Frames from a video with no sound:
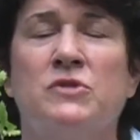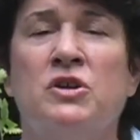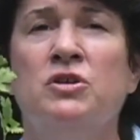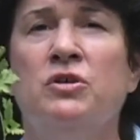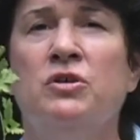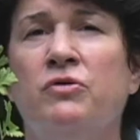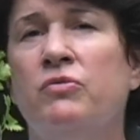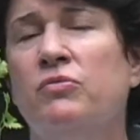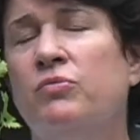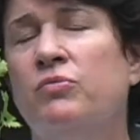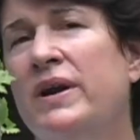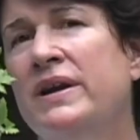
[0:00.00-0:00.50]

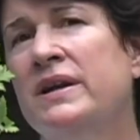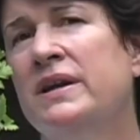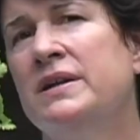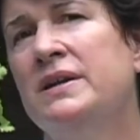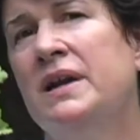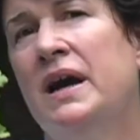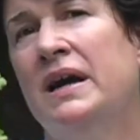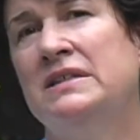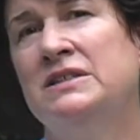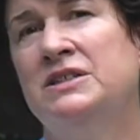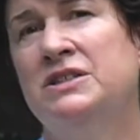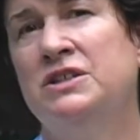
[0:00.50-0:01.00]
You'll
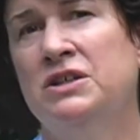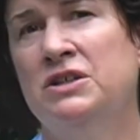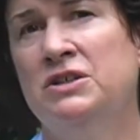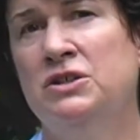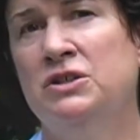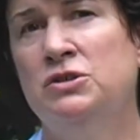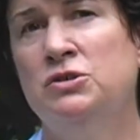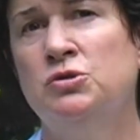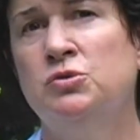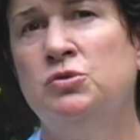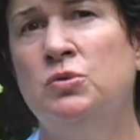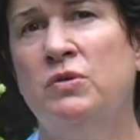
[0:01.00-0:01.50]
recognize the
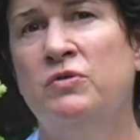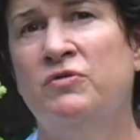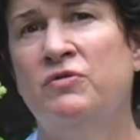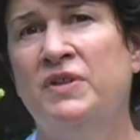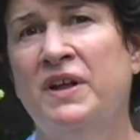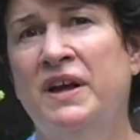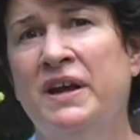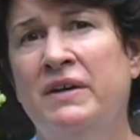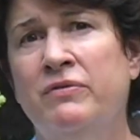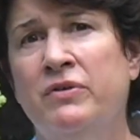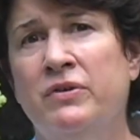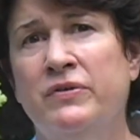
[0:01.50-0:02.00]
unusual
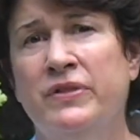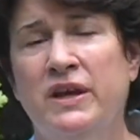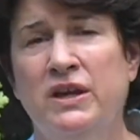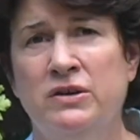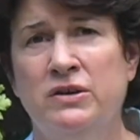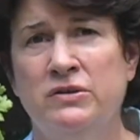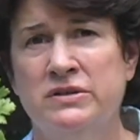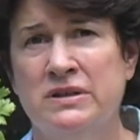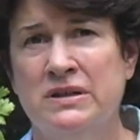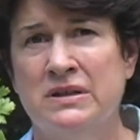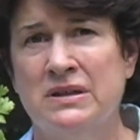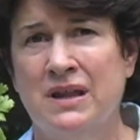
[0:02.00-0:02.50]
flavor. They
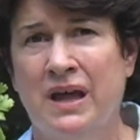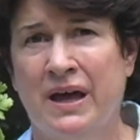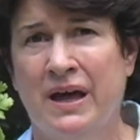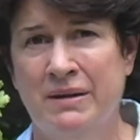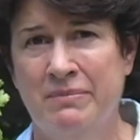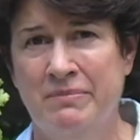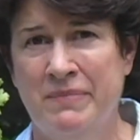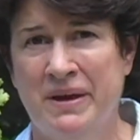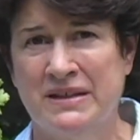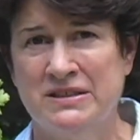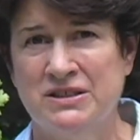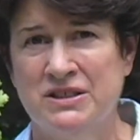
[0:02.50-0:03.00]
use it a lot
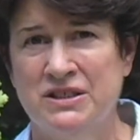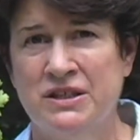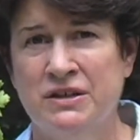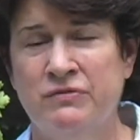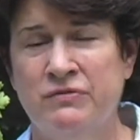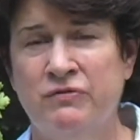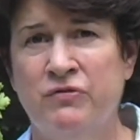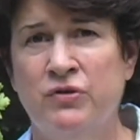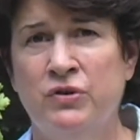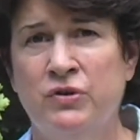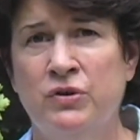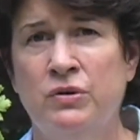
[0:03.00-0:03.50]
in
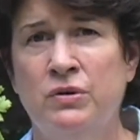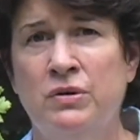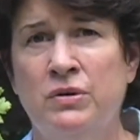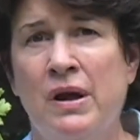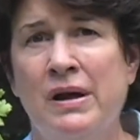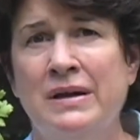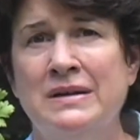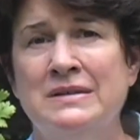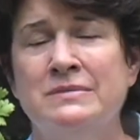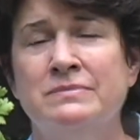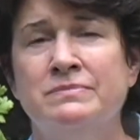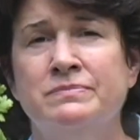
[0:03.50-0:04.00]
Mexican food.
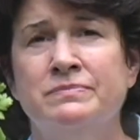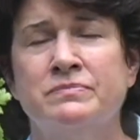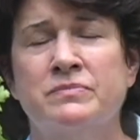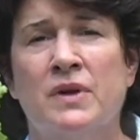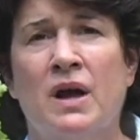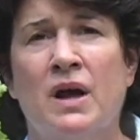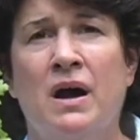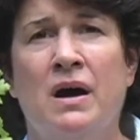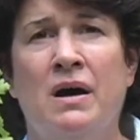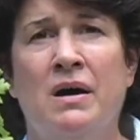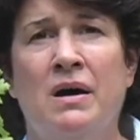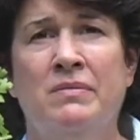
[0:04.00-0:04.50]

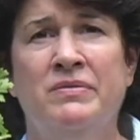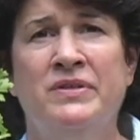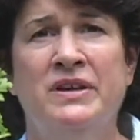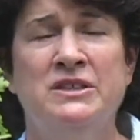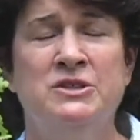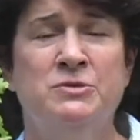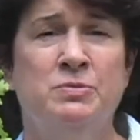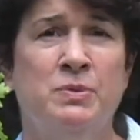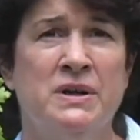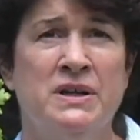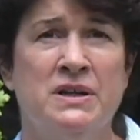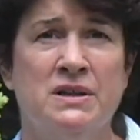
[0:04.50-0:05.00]
They
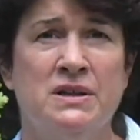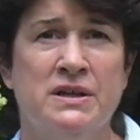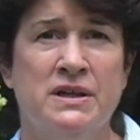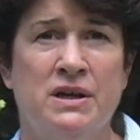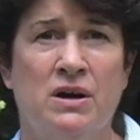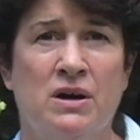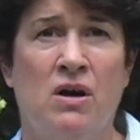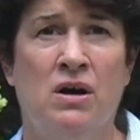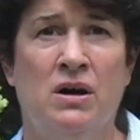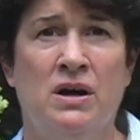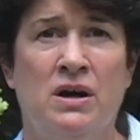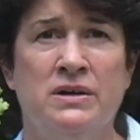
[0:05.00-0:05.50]
sprinkle
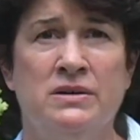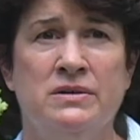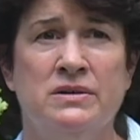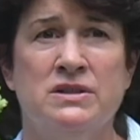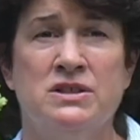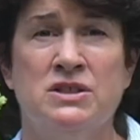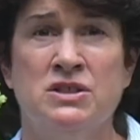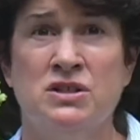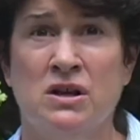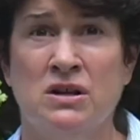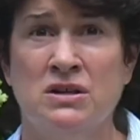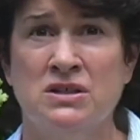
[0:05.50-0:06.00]
it on
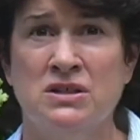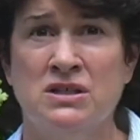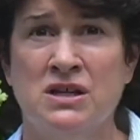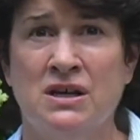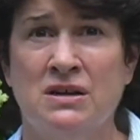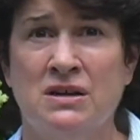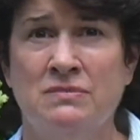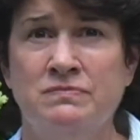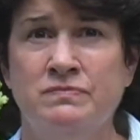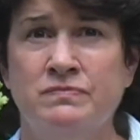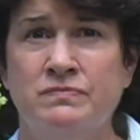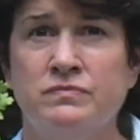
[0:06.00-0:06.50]

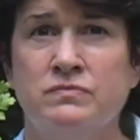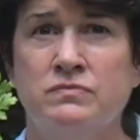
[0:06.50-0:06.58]
salsa.